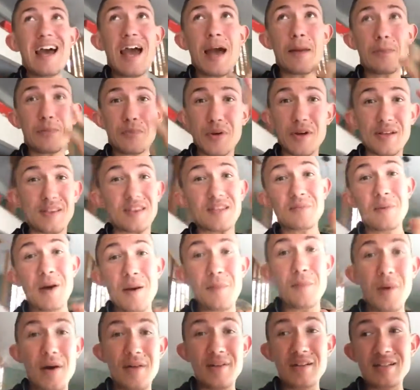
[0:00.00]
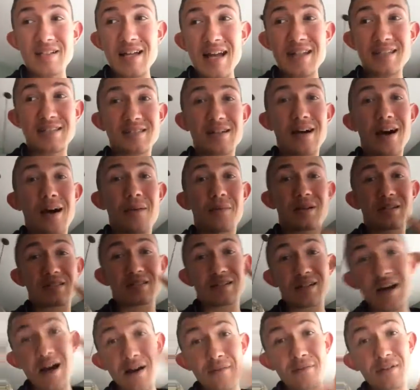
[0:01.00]
and print them up on the desktop
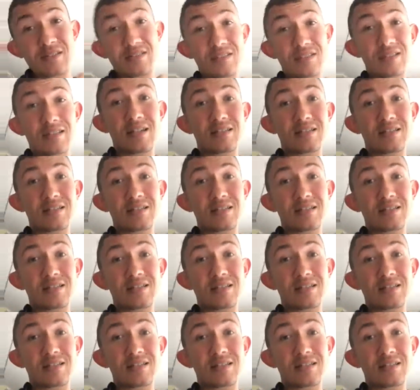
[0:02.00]
because it obviously